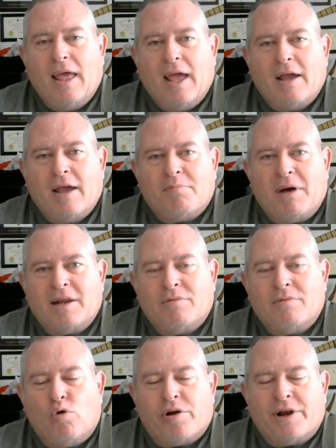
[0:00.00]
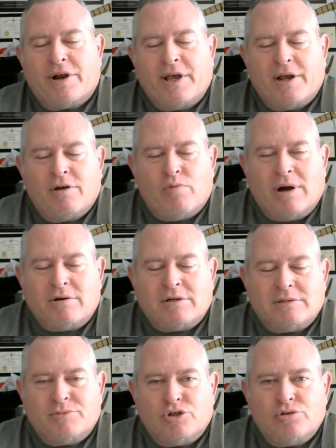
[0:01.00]
Hey everybody, Warren here.
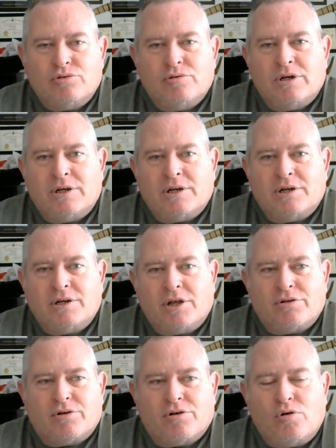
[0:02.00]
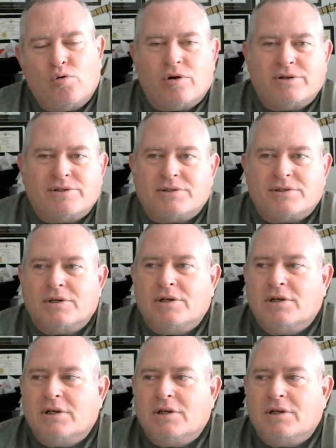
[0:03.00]
Welcome to another course.